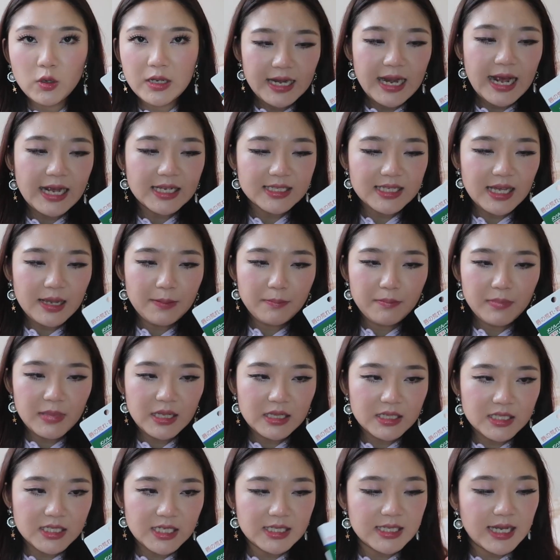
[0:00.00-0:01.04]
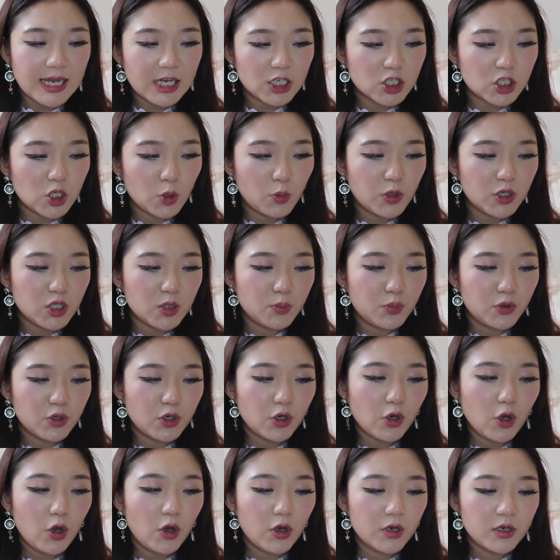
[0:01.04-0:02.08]
It has that minty texture when you put
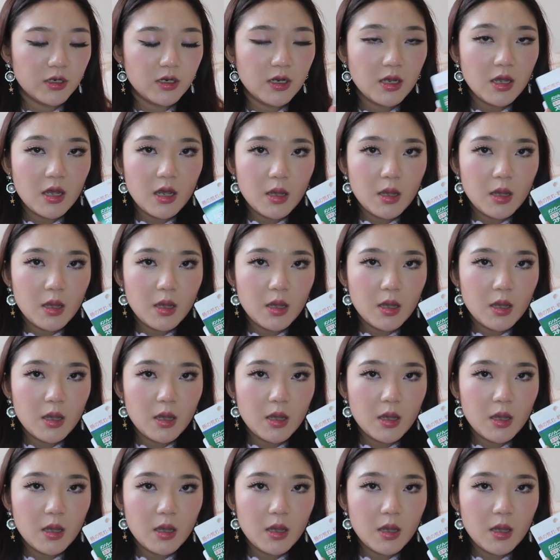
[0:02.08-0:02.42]
it on,